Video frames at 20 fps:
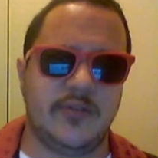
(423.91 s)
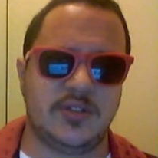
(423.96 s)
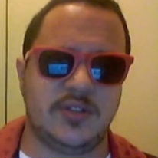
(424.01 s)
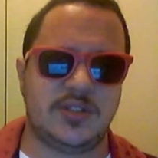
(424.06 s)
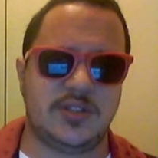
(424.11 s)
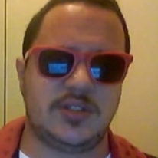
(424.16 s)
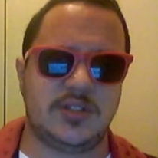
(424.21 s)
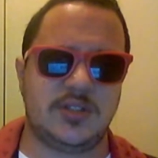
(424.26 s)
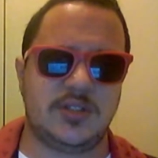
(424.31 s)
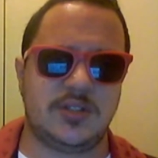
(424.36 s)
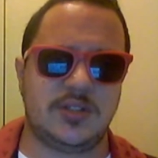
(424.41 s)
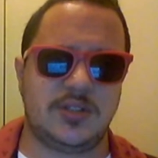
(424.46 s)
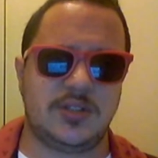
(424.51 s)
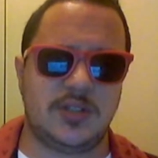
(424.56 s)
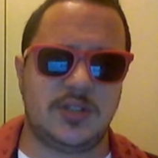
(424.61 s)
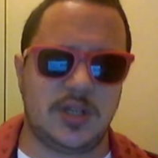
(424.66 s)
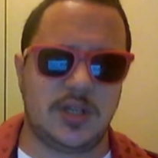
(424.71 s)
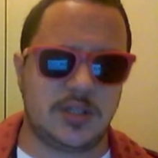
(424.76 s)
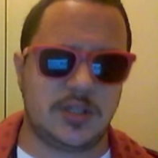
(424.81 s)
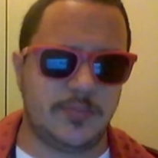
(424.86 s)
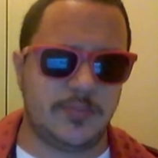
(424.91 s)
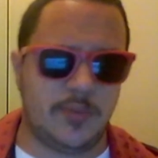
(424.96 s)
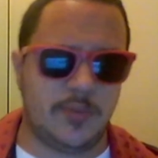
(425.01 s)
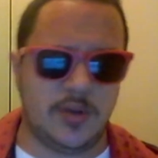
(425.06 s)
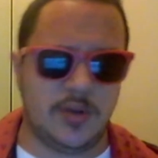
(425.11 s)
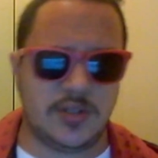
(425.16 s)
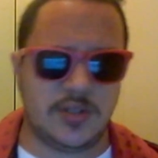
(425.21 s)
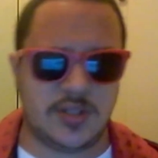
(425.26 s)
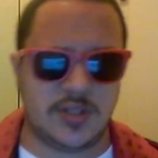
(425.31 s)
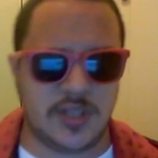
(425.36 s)
a 6.7
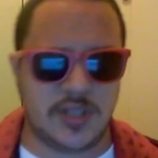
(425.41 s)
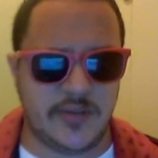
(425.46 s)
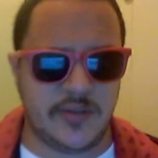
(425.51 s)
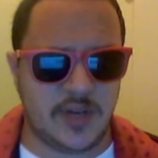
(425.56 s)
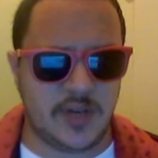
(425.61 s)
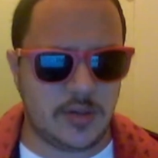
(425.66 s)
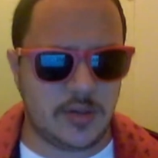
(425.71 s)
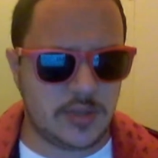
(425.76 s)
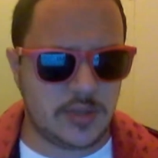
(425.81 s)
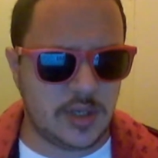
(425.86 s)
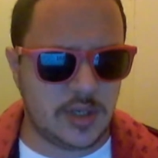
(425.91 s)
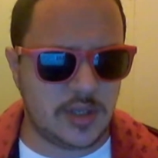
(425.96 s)
out of 10.